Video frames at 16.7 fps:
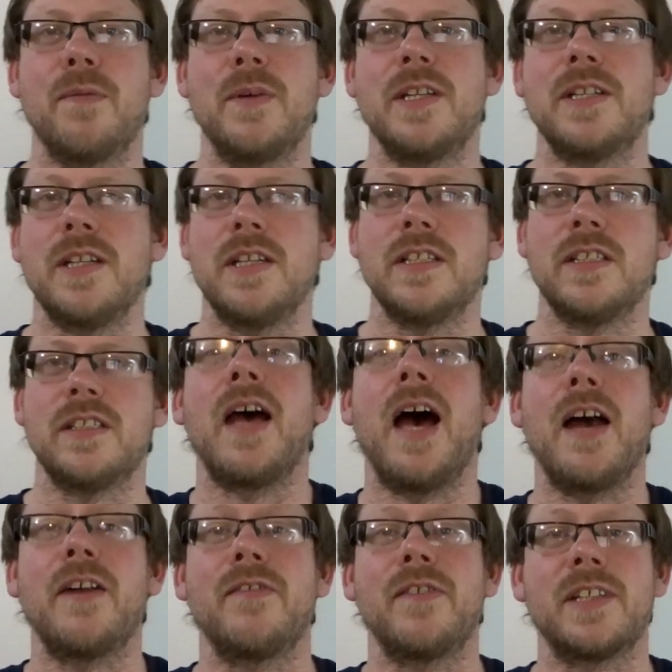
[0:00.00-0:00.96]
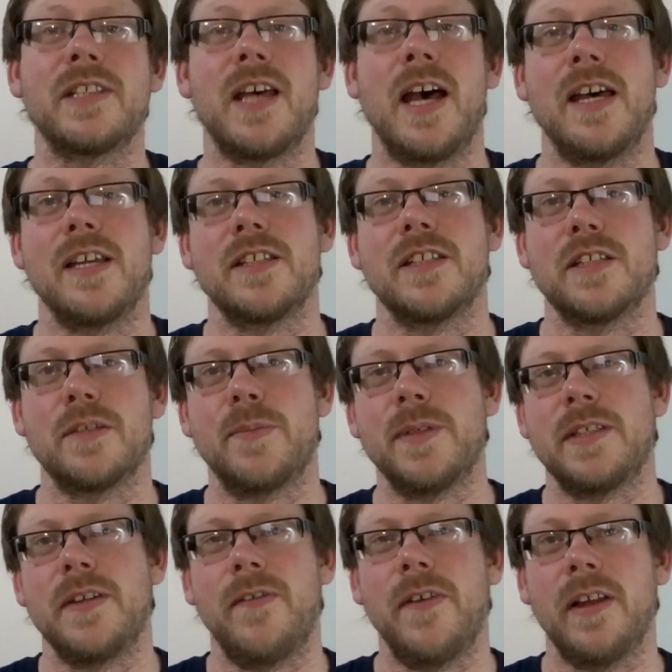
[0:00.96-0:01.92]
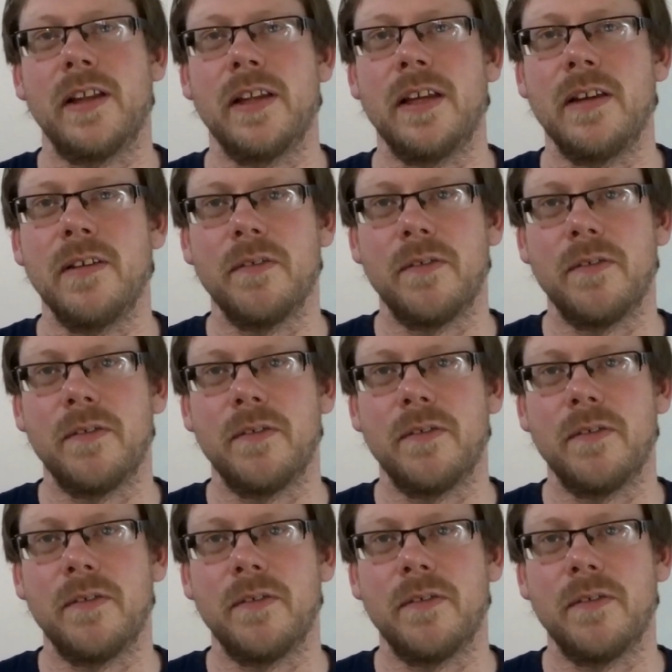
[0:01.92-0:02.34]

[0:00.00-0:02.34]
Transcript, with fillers: which is advertised specifically